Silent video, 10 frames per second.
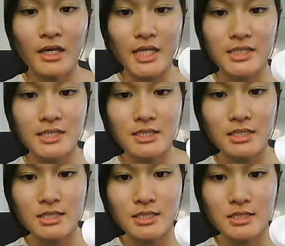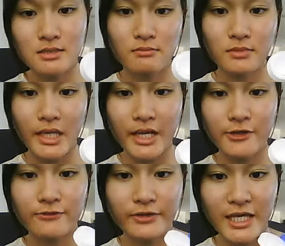It's this kind
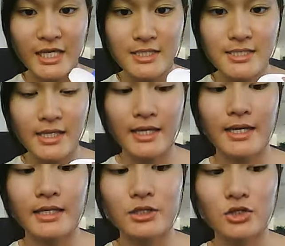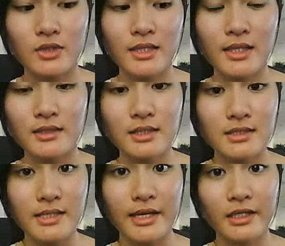of case, and you can get
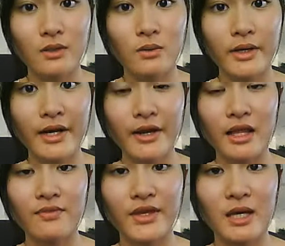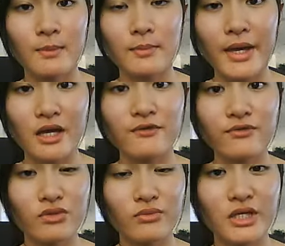these anywhere, and they come in a pack of
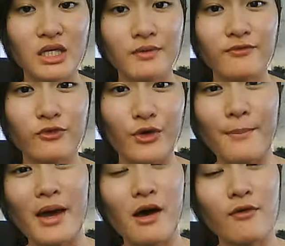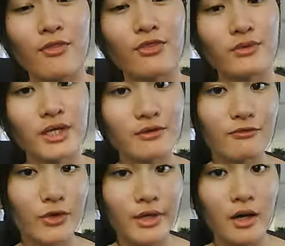3 for about $3 to
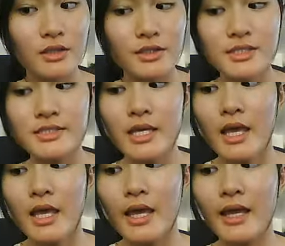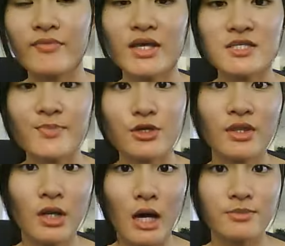$4, and that's better
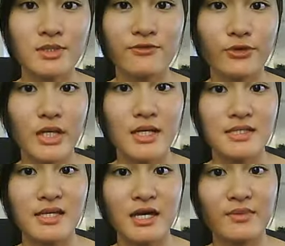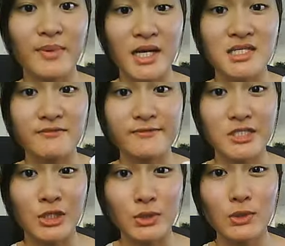than Opti-Free because they come in packs of
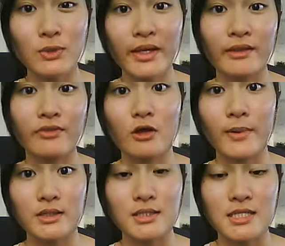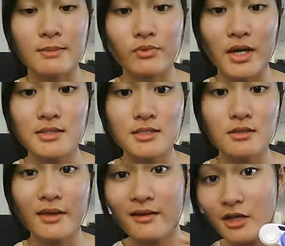2 and they're about the same price, so
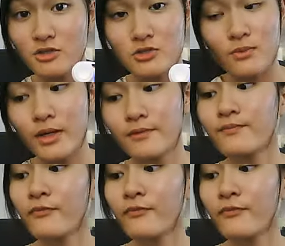you get an extra one.